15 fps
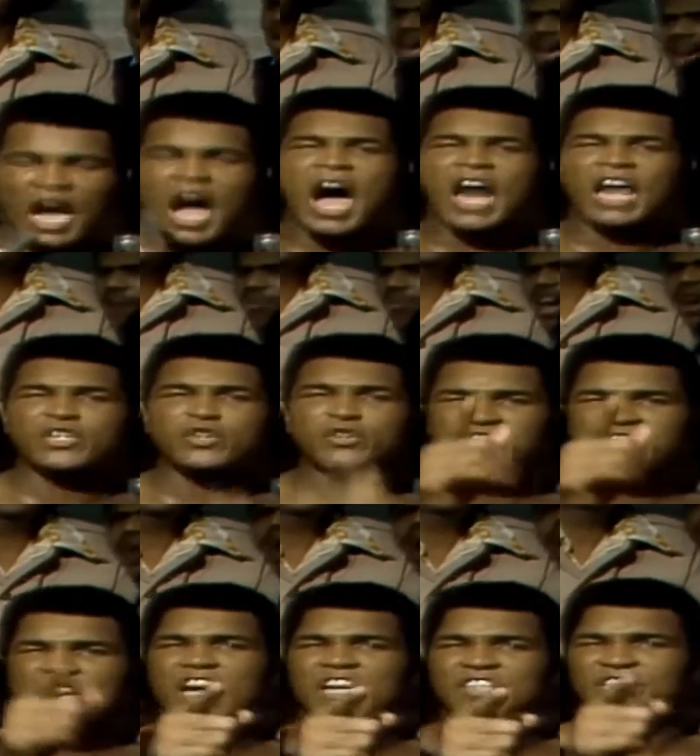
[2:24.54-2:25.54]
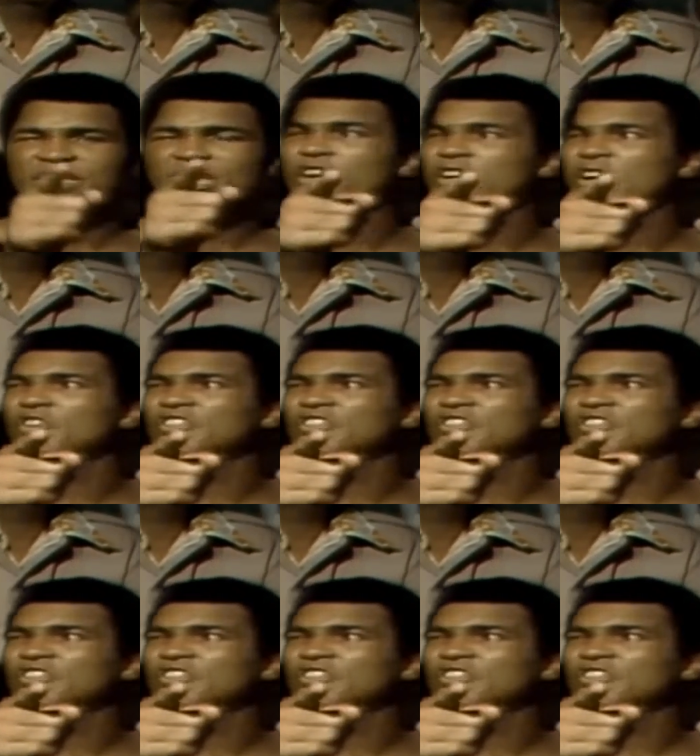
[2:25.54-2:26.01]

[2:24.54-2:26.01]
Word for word: No, you sucker.